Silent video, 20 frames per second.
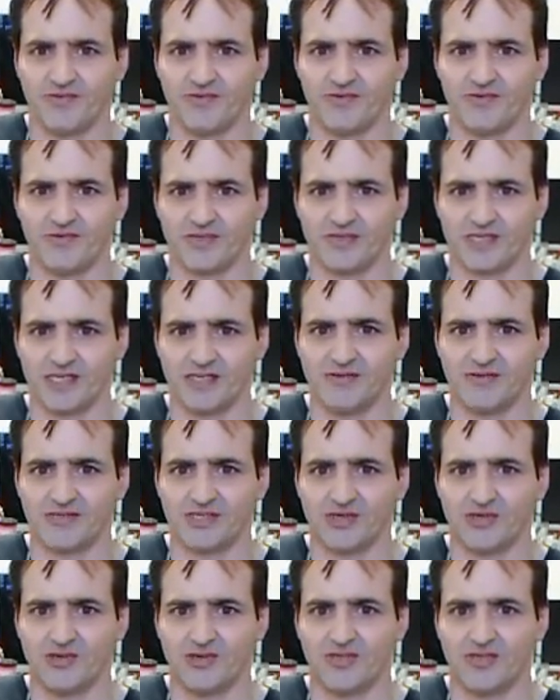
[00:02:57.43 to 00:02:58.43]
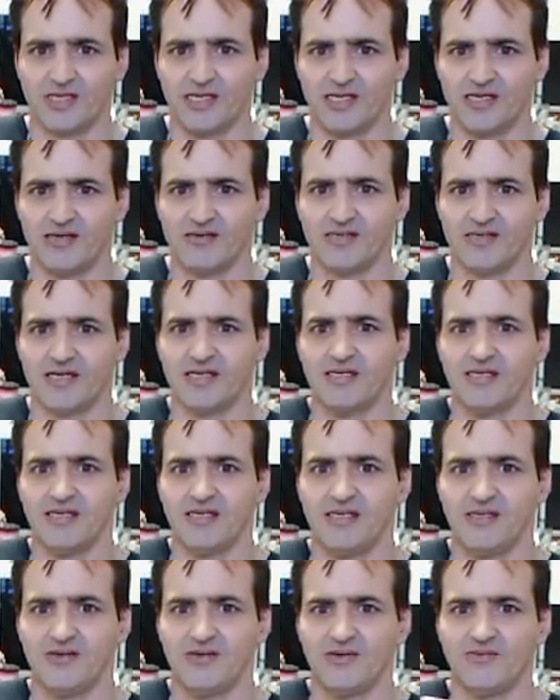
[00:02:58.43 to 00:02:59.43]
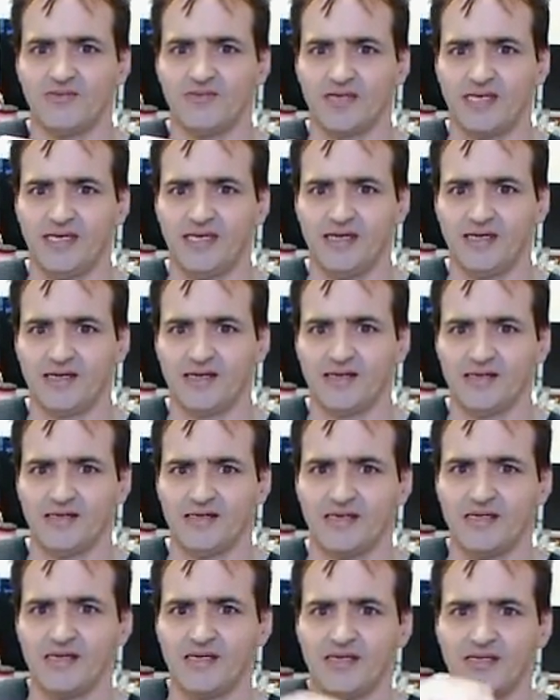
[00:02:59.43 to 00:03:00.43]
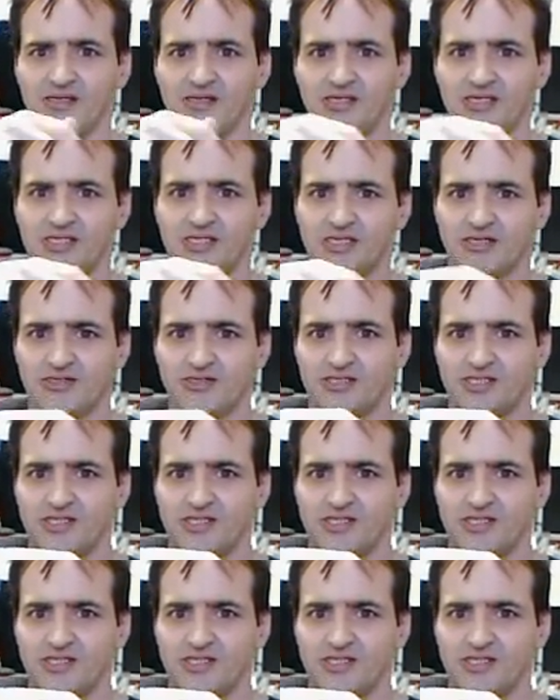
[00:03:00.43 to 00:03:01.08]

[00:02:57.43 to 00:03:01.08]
say there's a hole here and I need it over here. You just loosen the